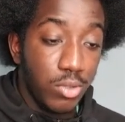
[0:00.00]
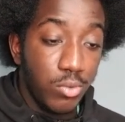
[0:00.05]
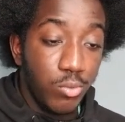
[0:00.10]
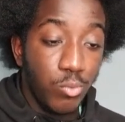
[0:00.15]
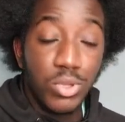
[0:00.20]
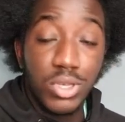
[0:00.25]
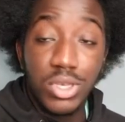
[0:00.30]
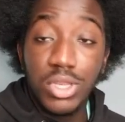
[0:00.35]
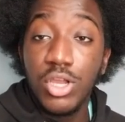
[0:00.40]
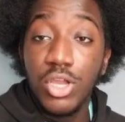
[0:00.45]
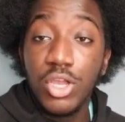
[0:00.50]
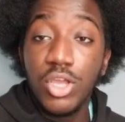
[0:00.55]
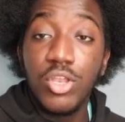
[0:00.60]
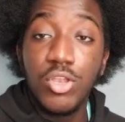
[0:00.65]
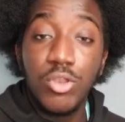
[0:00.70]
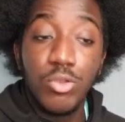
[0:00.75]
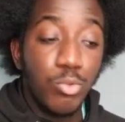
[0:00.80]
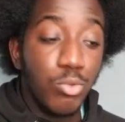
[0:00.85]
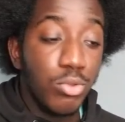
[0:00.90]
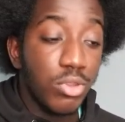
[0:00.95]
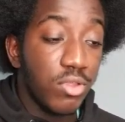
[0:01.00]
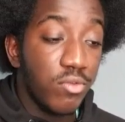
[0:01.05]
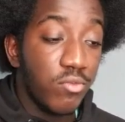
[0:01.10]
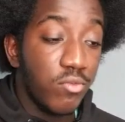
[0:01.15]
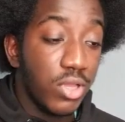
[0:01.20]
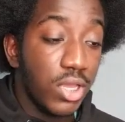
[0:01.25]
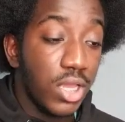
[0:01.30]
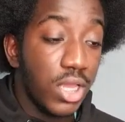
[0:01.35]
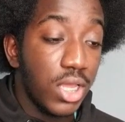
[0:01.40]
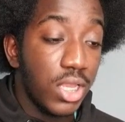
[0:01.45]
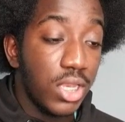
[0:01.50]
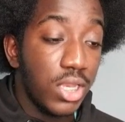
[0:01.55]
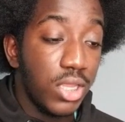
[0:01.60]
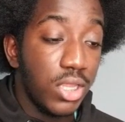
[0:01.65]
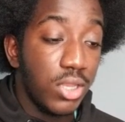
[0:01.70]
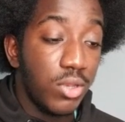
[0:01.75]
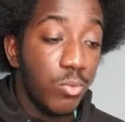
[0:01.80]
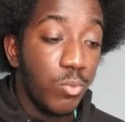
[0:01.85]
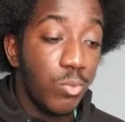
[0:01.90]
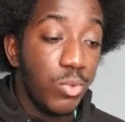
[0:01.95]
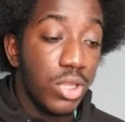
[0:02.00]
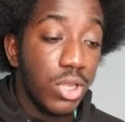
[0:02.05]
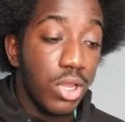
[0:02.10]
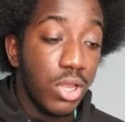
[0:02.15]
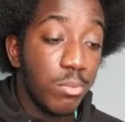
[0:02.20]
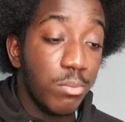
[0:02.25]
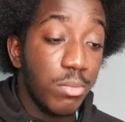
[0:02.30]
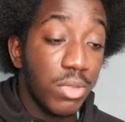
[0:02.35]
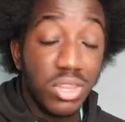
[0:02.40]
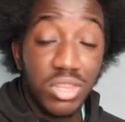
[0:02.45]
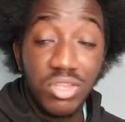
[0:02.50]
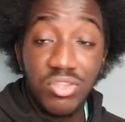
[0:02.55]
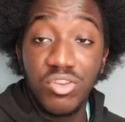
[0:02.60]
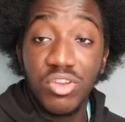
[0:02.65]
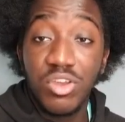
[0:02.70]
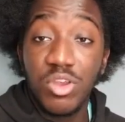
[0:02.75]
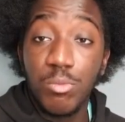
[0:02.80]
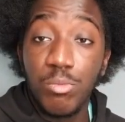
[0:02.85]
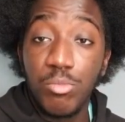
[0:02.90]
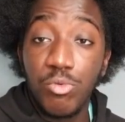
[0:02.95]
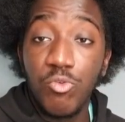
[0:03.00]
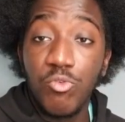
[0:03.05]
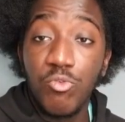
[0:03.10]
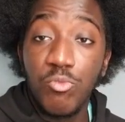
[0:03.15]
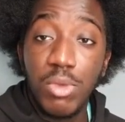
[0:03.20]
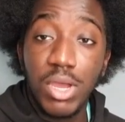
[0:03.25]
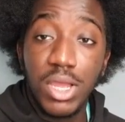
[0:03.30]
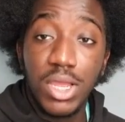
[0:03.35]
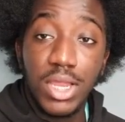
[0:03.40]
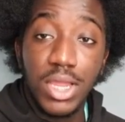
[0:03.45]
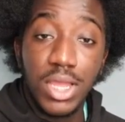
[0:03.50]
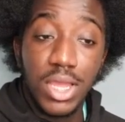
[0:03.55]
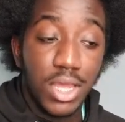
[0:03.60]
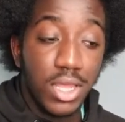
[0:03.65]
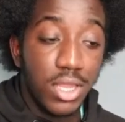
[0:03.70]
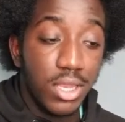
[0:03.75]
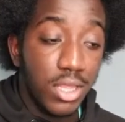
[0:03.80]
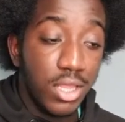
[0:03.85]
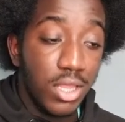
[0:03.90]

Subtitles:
with the good news of God, and we are messenger approved by God.